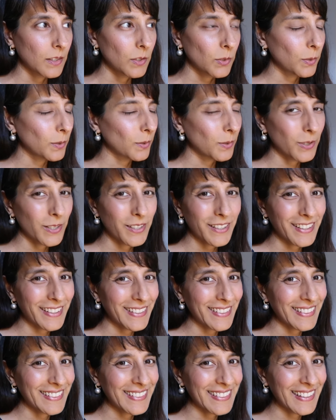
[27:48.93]
oh,
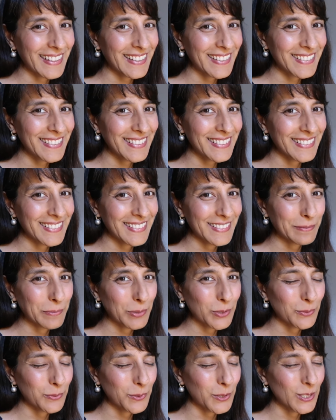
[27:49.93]
it's hard to
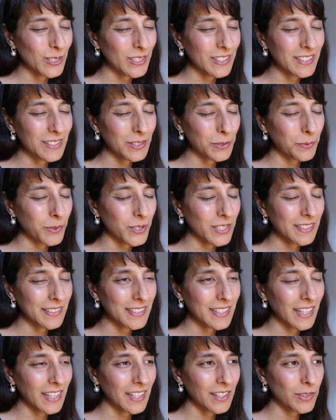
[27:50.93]
put words to what is
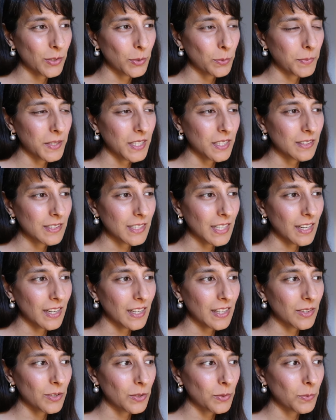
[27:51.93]
Ketu, because
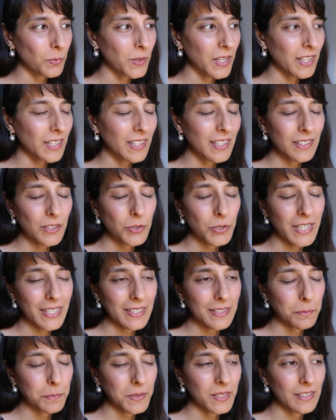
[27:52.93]
Ketu, we can't
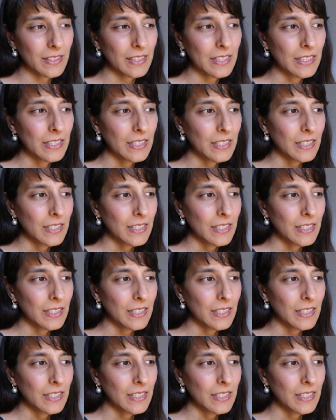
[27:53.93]
grasp it.